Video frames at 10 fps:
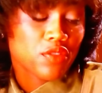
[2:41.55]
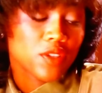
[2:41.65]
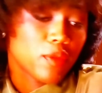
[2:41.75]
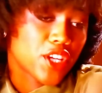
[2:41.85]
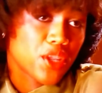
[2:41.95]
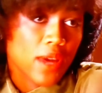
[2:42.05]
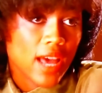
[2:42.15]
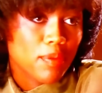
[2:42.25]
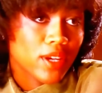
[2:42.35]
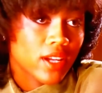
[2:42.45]
Drew, if it'll make you
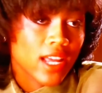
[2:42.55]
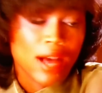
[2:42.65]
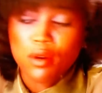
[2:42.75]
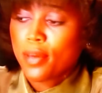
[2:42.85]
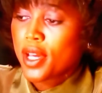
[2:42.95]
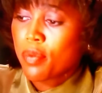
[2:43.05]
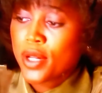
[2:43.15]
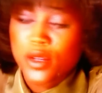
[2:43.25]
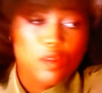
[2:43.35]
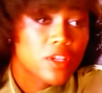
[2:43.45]
happy, honey, I will make a
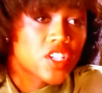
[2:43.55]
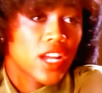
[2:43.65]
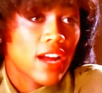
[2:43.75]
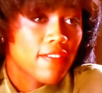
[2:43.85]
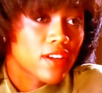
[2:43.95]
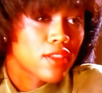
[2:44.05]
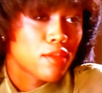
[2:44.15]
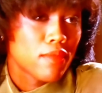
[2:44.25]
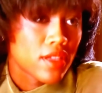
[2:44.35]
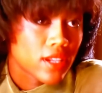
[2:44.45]
pilgrimage to Africa,
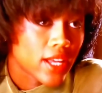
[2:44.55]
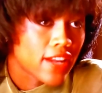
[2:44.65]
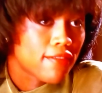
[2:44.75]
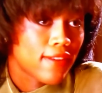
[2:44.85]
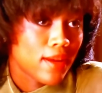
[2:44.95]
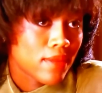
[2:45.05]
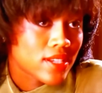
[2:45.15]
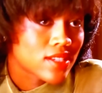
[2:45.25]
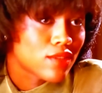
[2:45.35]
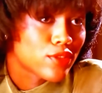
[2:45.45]
the motherland, and find
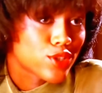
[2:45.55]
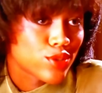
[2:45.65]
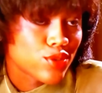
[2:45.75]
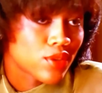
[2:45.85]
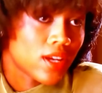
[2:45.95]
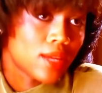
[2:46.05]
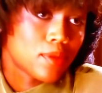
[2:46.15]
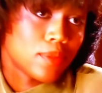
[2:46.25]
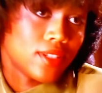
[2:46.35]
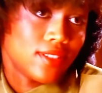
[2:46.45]
myself a true
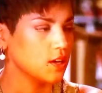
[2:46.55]
tribesman.